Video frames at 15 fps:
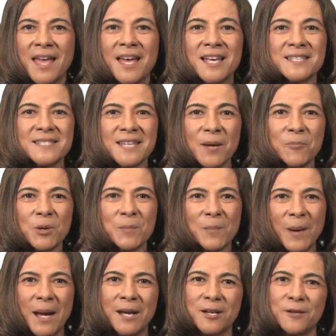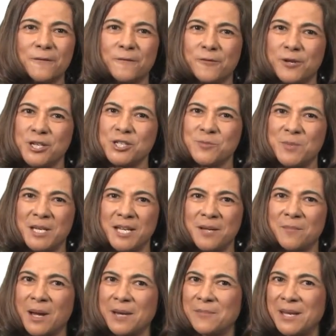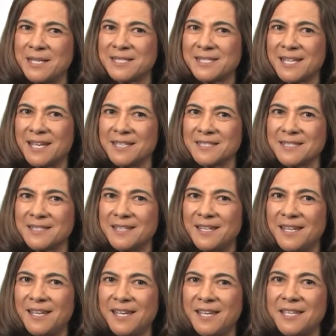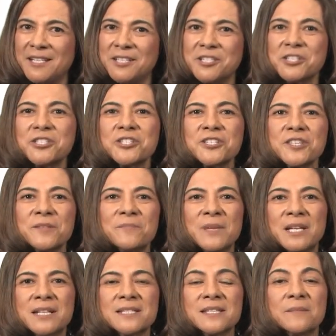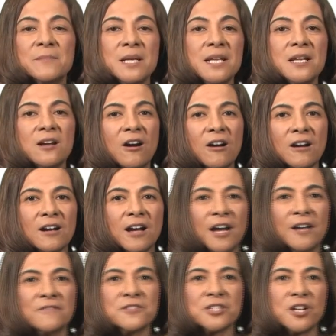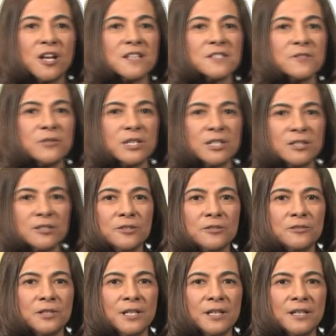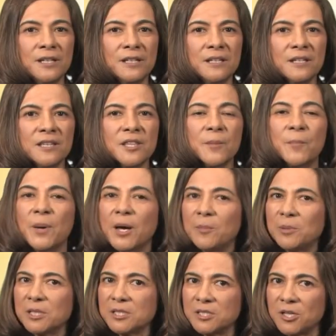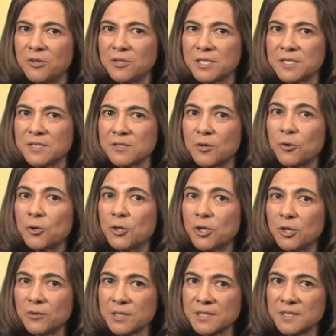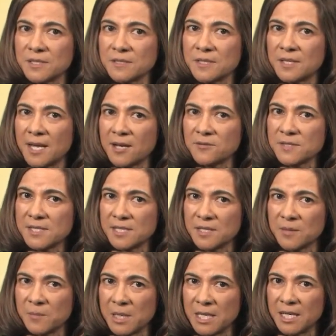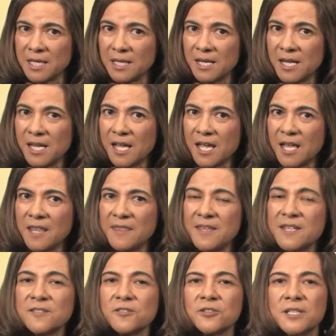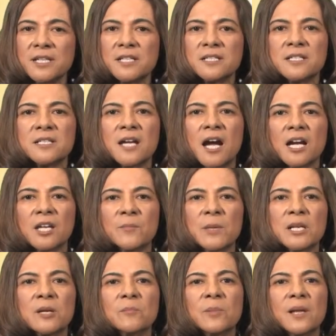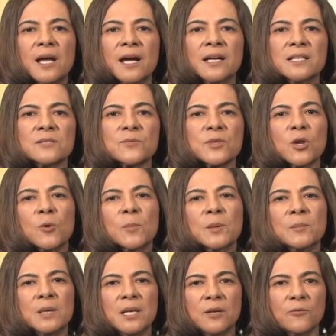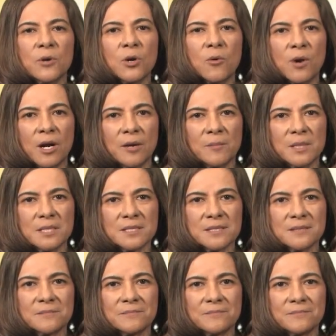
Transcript: A separate binder for each meeting might make sense. In addition to the minutes, a meeting archive should also include the public notice or notices announcing the meeting. These are needed to document compliance with open meeting requirements.